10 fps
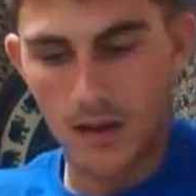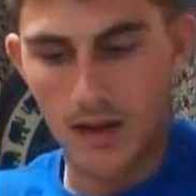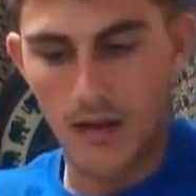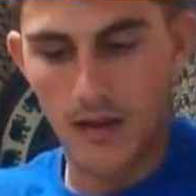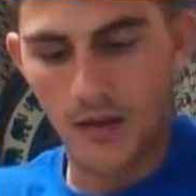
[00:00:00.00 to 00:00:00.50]

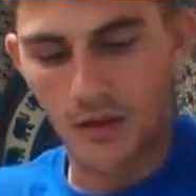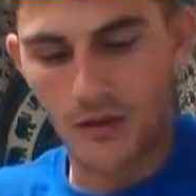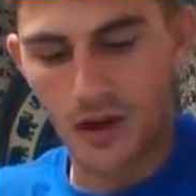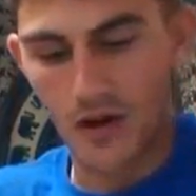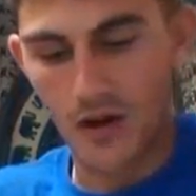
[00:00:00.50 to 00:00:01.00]
And then the
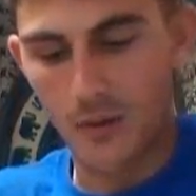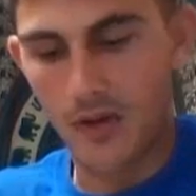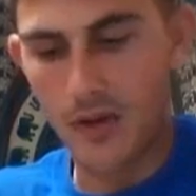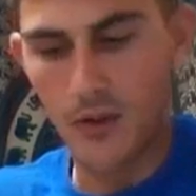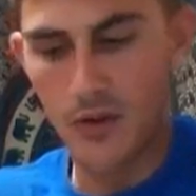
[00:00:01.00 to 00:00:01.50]
firing
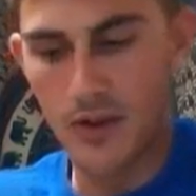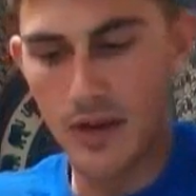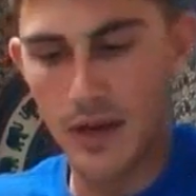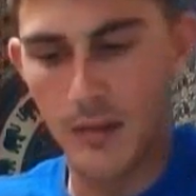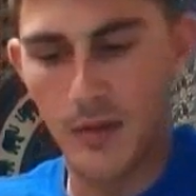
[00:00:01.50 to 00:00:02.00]
pin
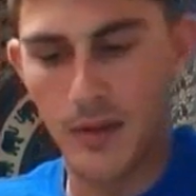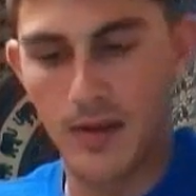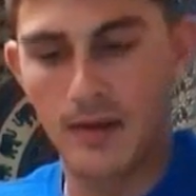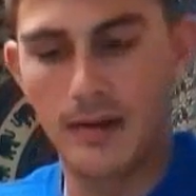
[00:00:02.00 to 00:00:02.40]
retaining pin.